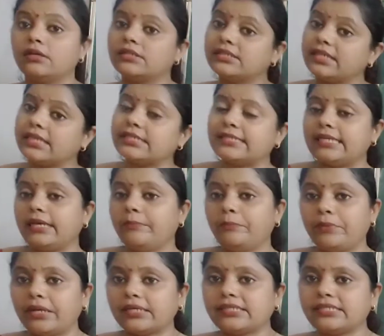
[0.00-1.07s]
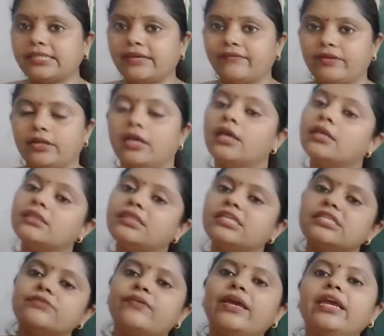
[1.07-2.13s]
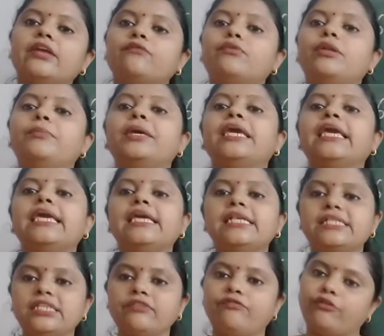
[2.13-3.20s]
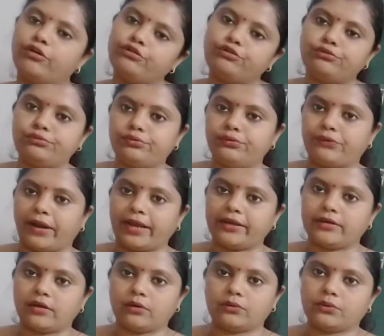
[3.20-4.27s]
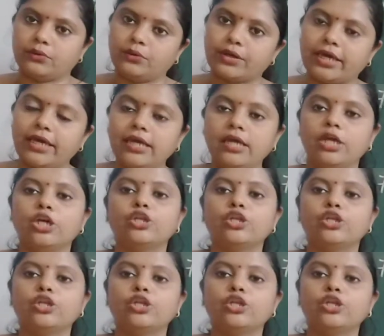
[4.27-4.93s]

60 plus 7. This way it will be easy for you to write down. Okay.